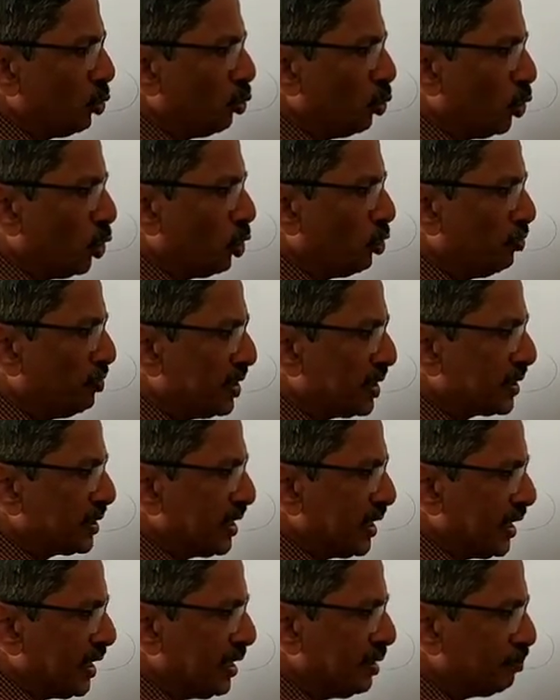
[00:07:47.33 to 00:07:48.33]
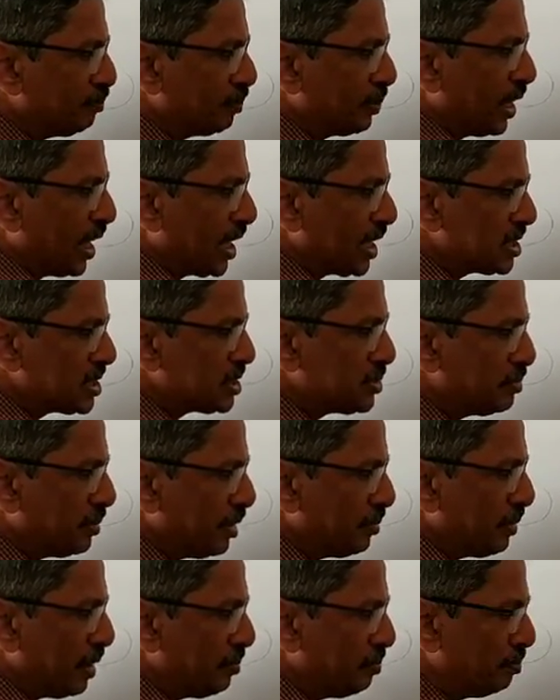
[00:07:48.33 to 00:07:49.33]
over the
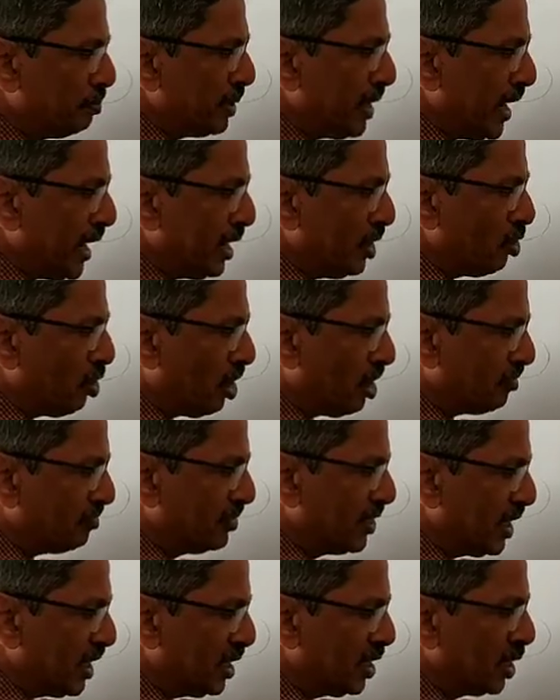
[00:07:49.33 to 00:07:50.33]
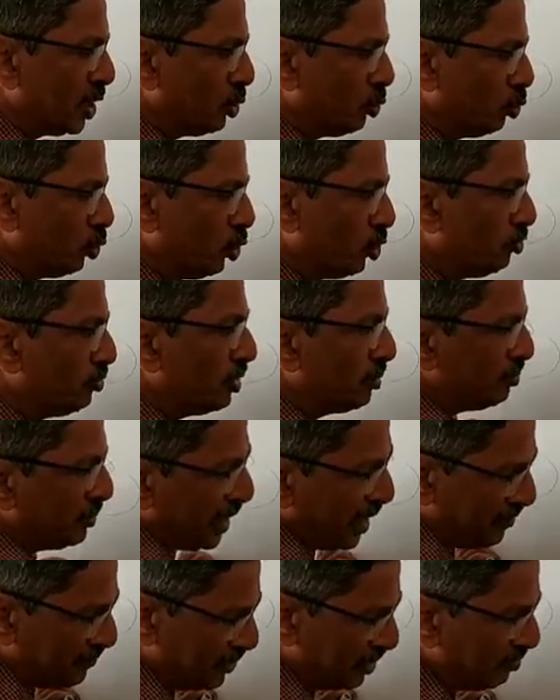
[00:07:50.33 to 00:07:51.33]
plasma membrane of the
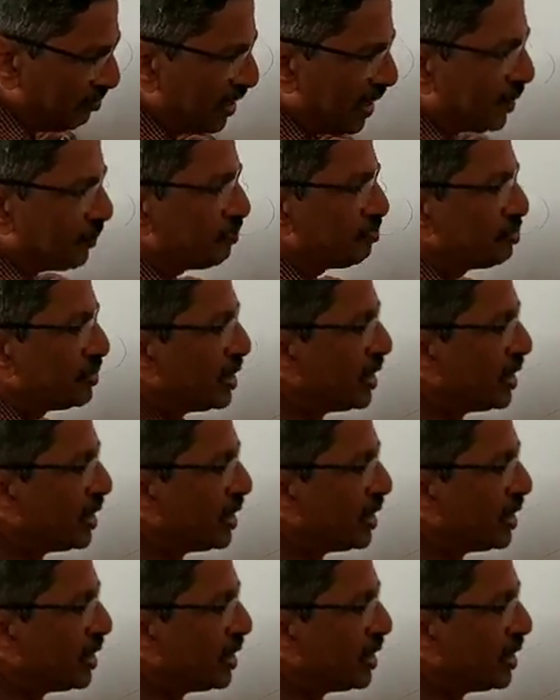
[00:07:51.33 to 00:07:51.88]
ovum everywhere.